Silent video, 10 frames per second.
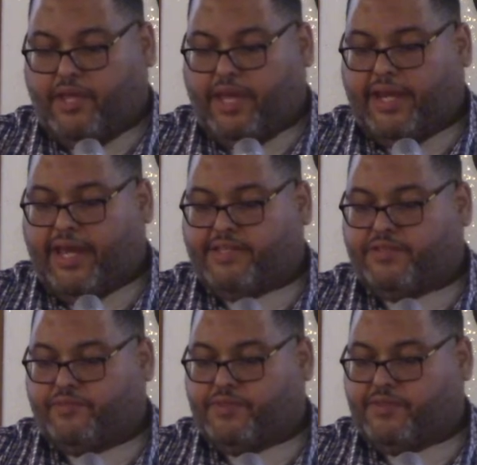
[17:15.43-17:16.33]
And as
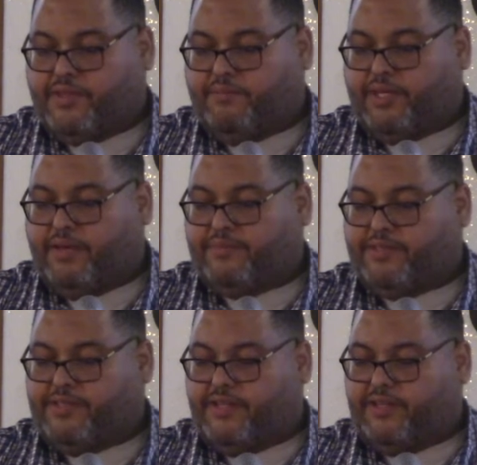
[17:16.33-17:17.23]
it was summed up, the
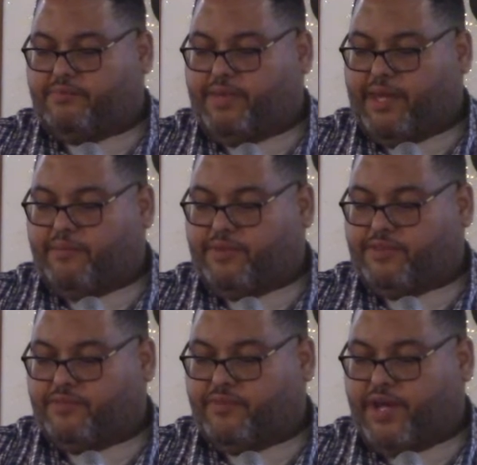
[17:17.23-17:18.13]
Ten
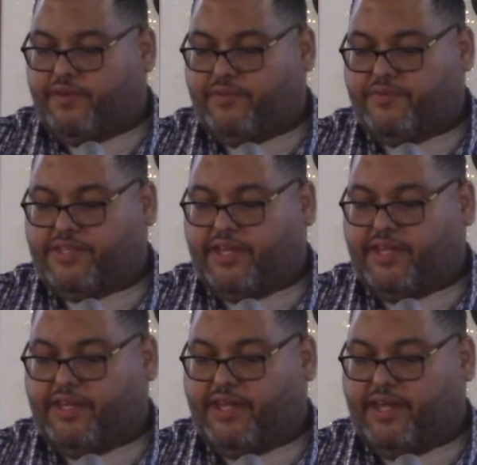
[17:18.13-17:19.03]
Commandments, the writer of
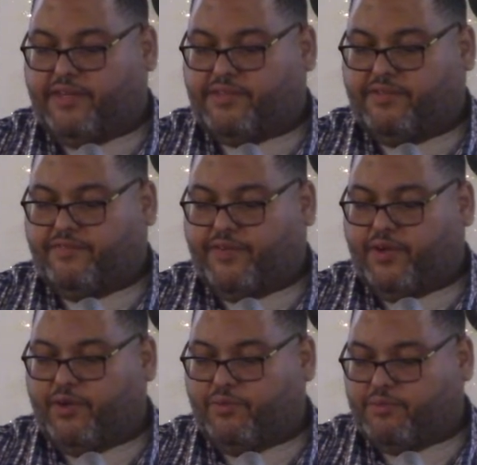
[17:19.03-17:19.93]
Second Kings
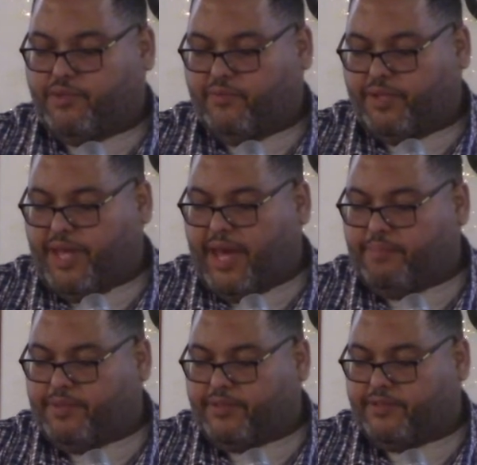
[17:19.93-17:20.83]
confirmed what
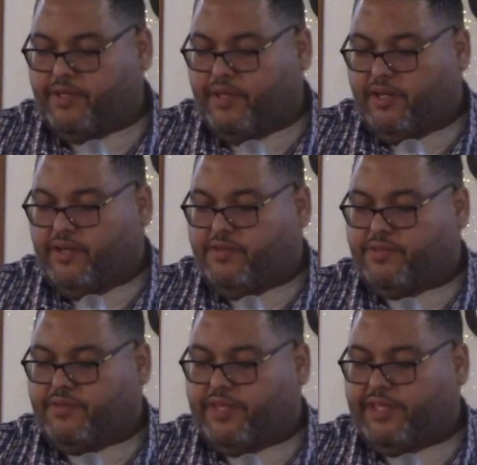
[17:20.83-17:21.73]
happened.
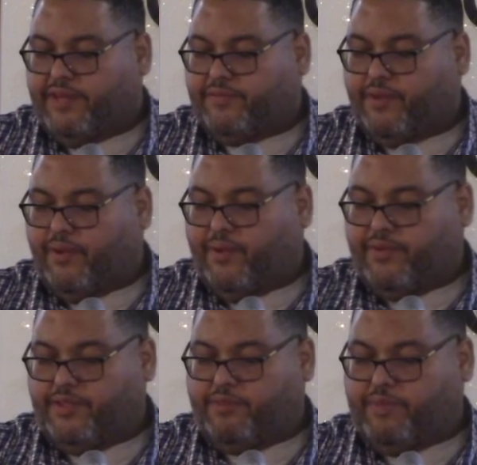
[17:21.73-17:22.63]
So they left all
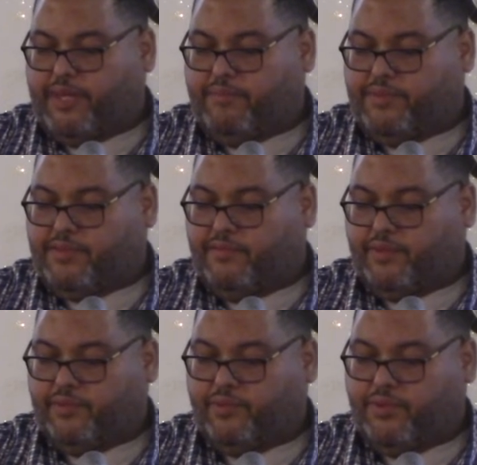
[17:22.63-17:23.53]
the commandments of
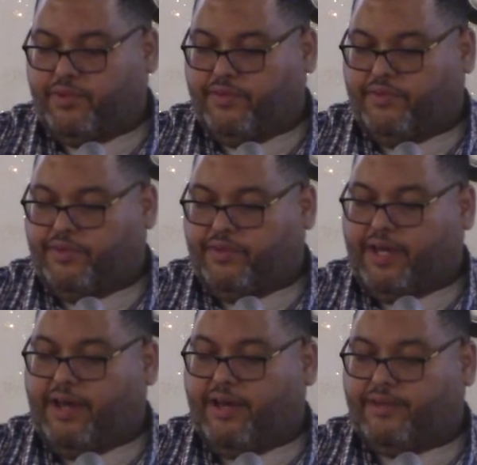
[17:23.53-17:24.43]
the Lord their
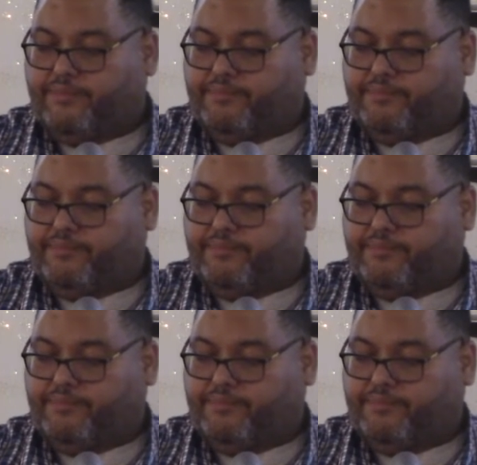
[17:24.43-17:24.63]
God.